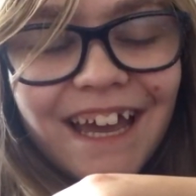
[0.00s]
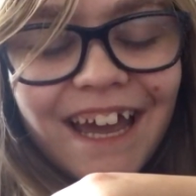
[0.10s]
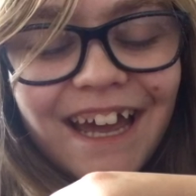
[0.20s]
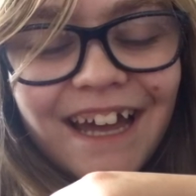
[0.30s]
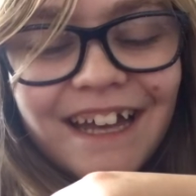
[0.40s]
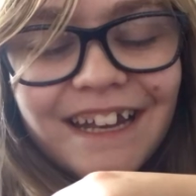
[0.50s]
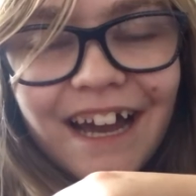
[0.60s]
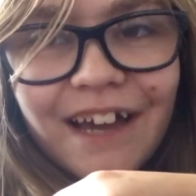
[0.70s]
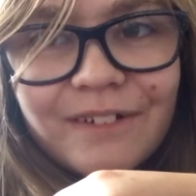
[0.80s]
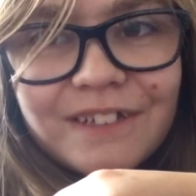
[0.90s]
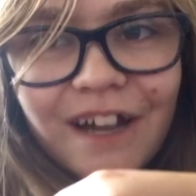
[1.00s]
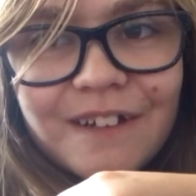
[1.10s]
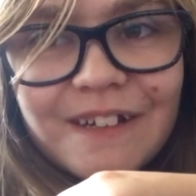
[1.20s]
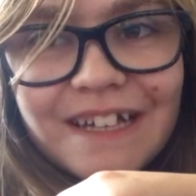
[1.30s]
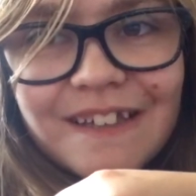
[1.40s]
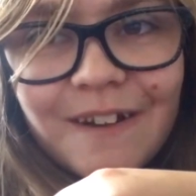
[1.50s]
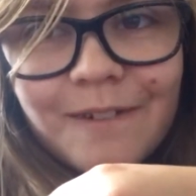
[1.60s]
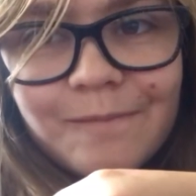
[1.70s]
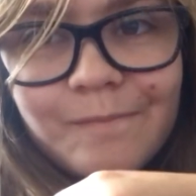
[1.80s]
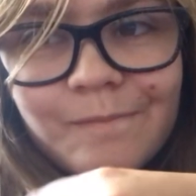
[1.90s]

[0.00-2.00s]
And I will talk to you guys later.